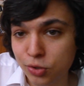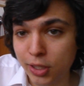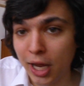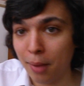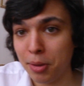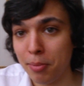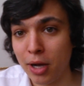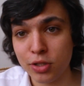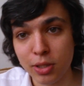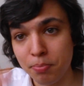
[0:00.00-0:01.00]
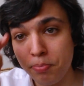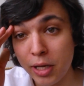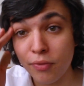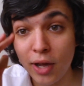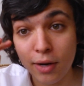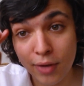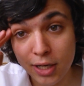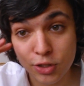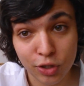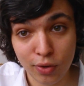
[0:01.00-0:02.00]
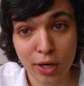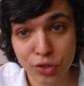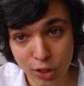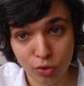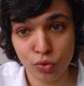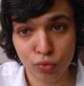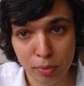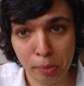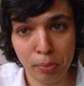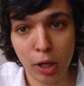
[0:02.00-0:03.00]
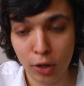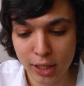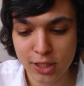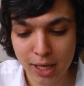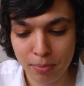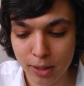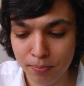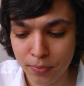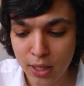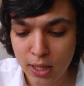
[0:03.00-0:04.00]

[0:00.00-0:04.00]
I was really happy about, because I'm a big fan of Alison Krauss and, of course, Robert Plant, Led Zeppelin.